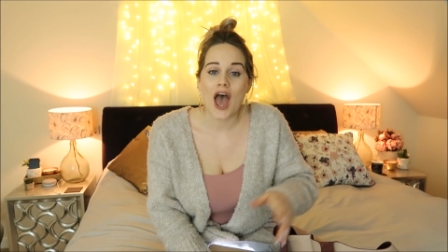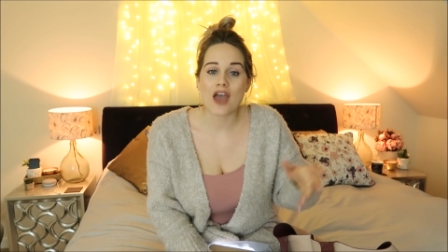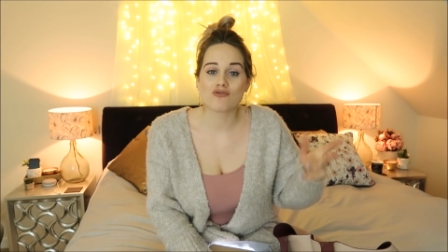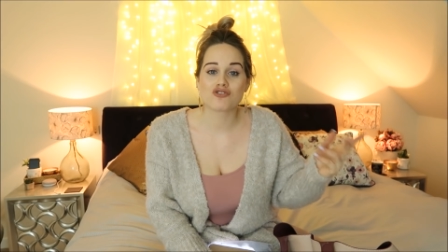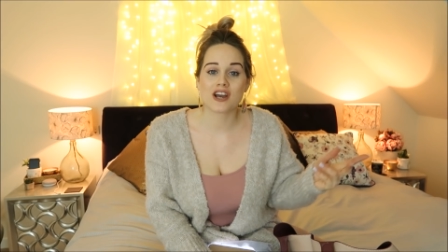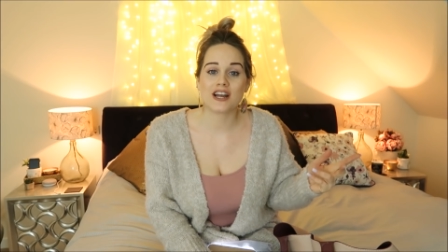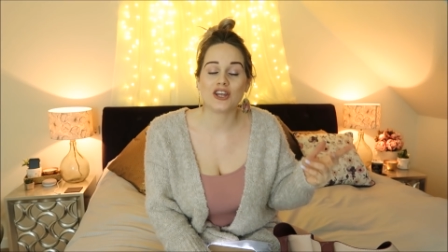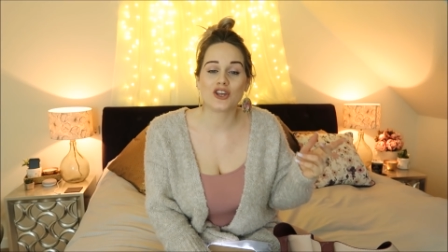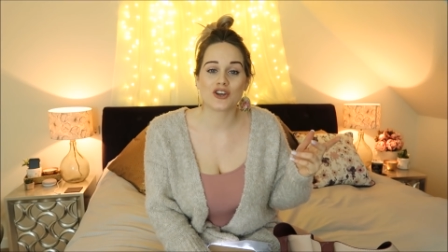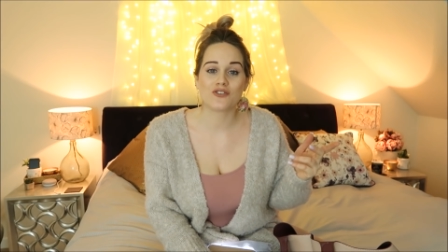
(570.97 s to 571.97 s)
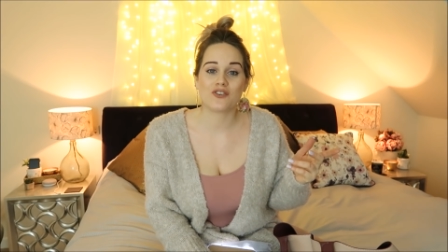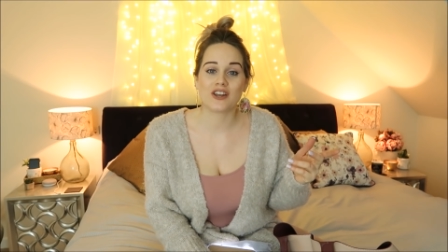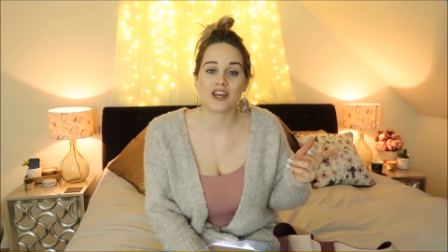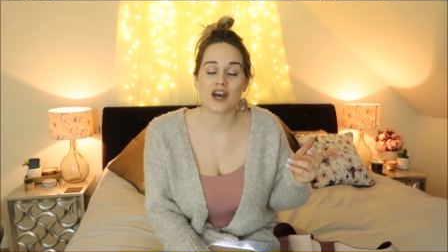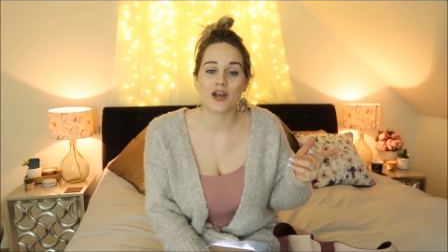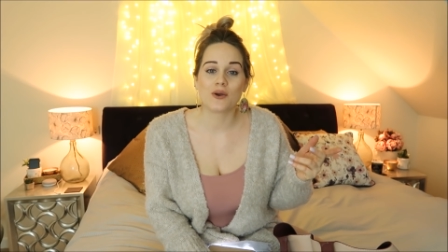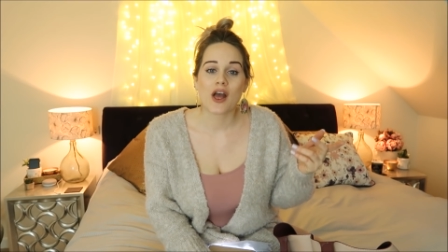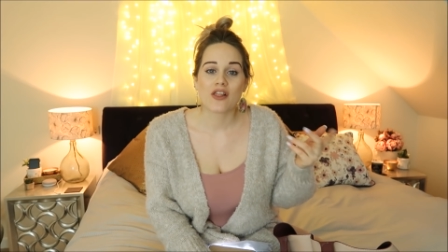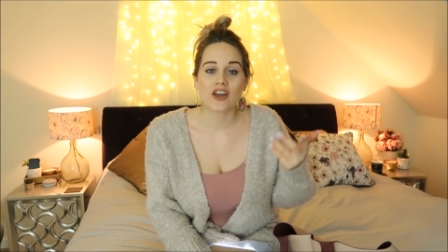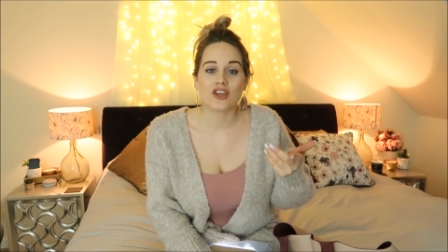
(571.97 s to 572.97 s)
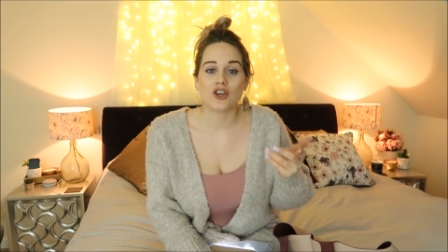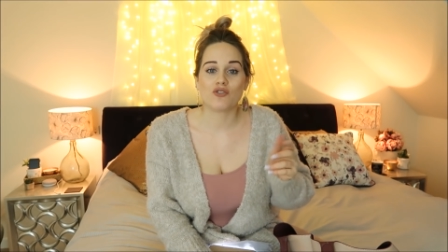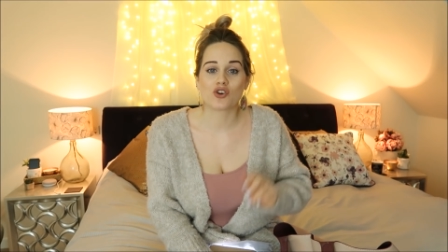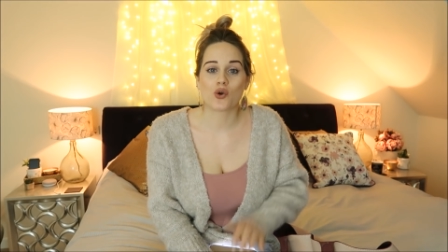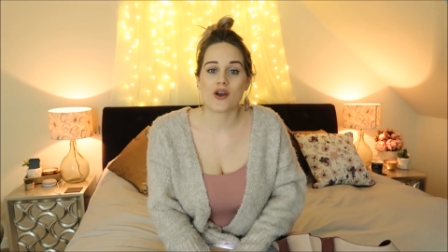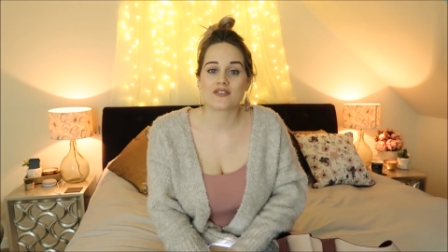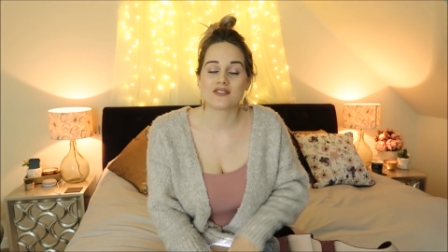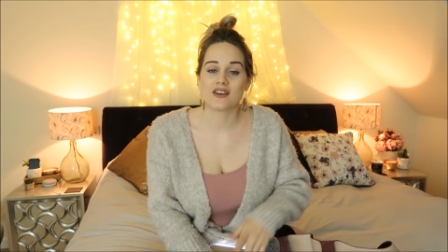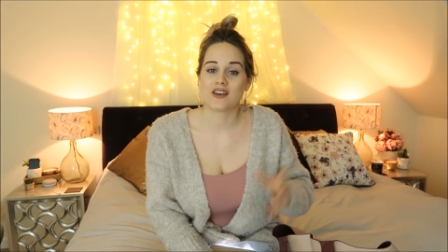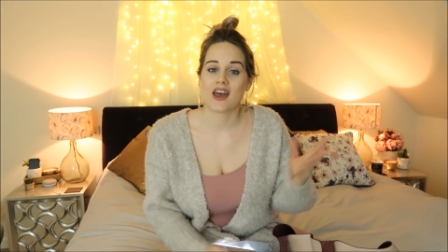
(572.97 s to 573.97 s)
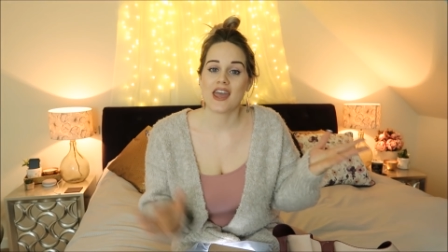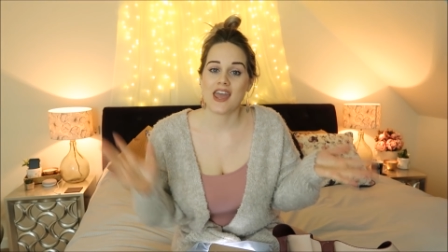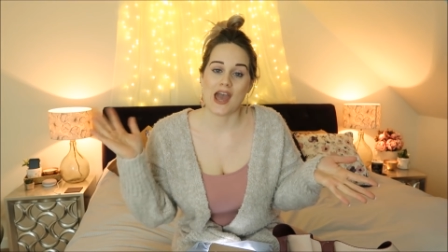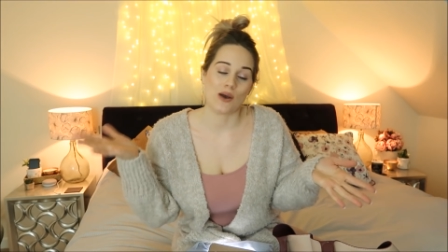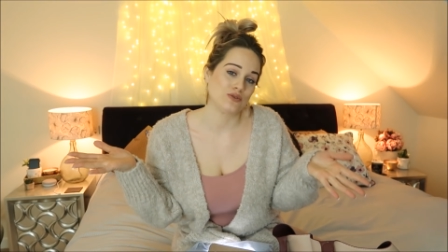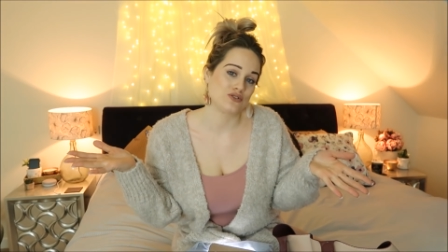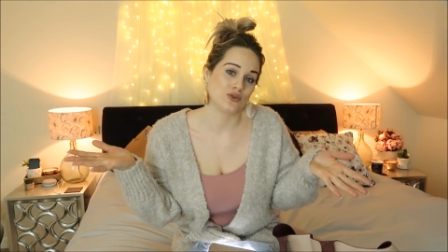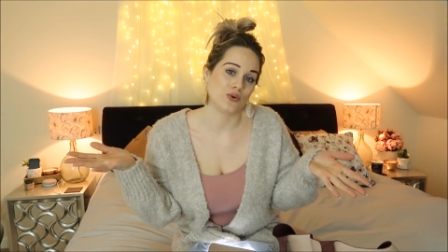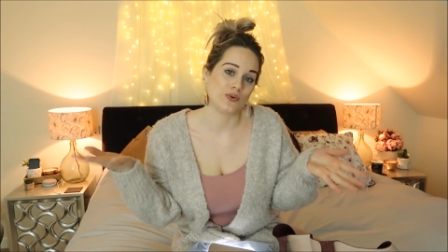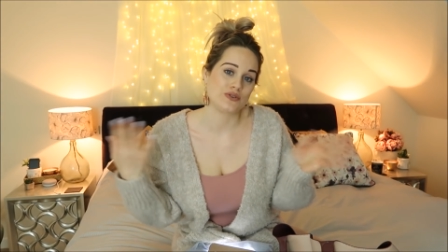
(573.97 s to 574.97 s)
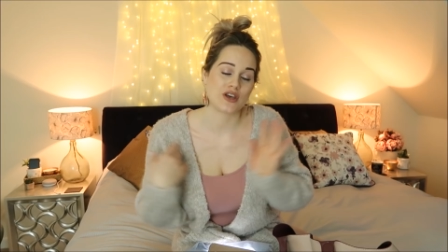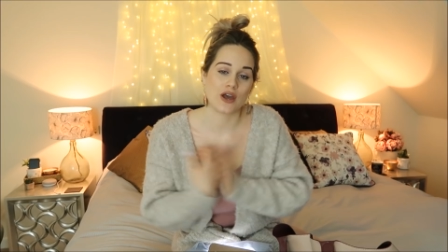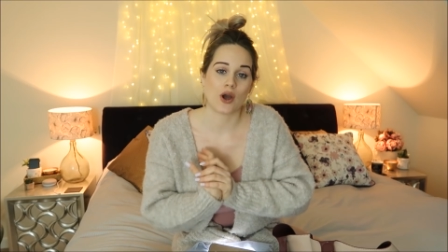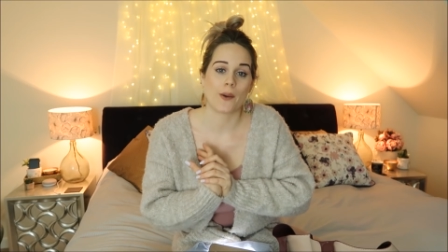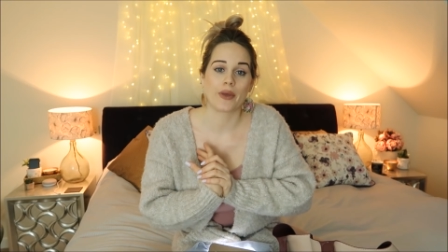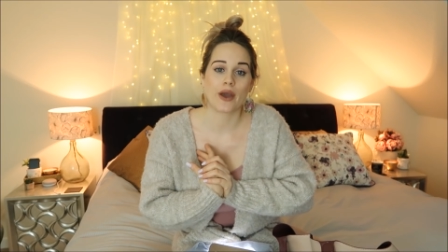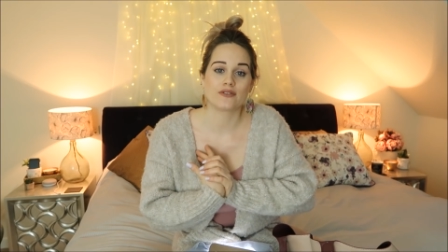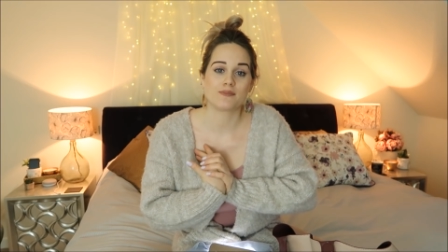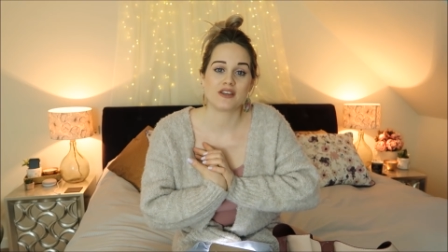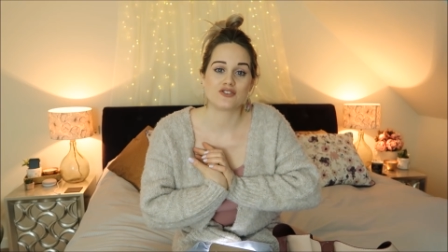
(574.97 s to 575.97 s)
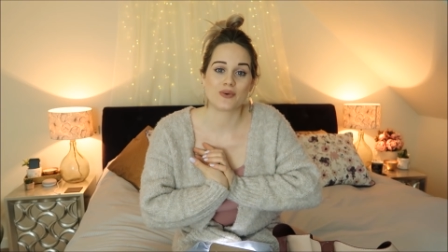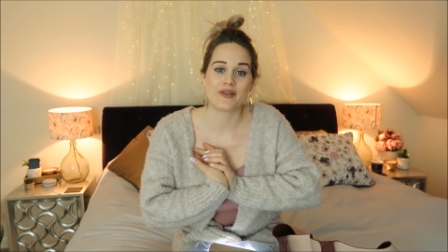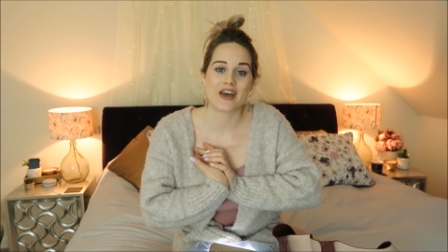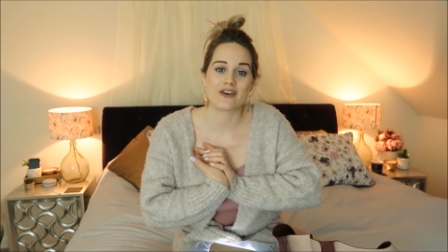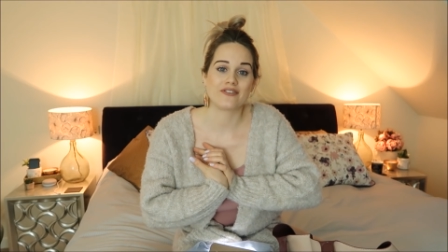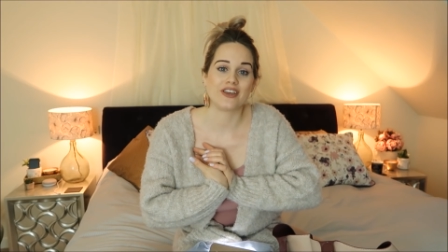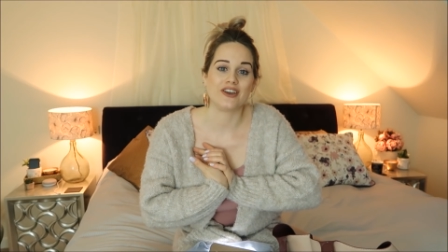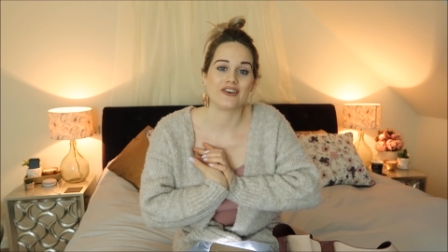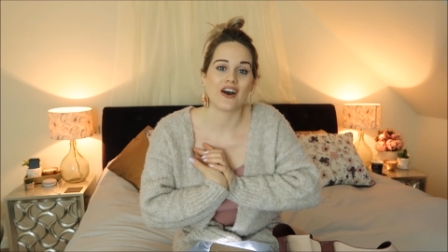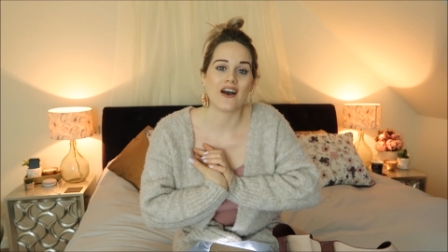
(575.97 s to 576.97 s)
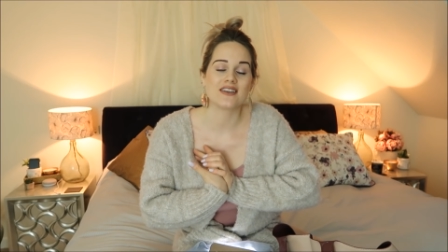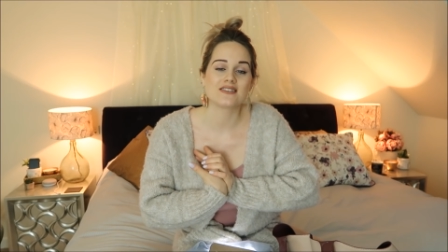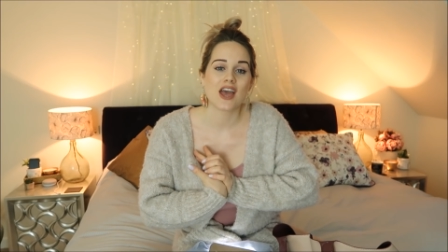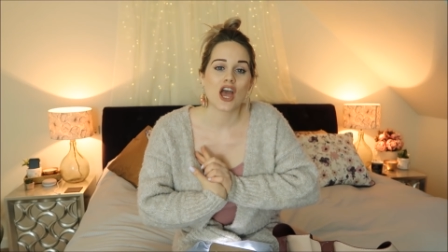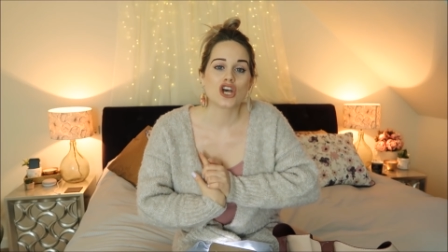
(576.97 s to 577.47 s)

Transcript: a really good video that you requested, a house tour. So I'm going to be doing that for you guys.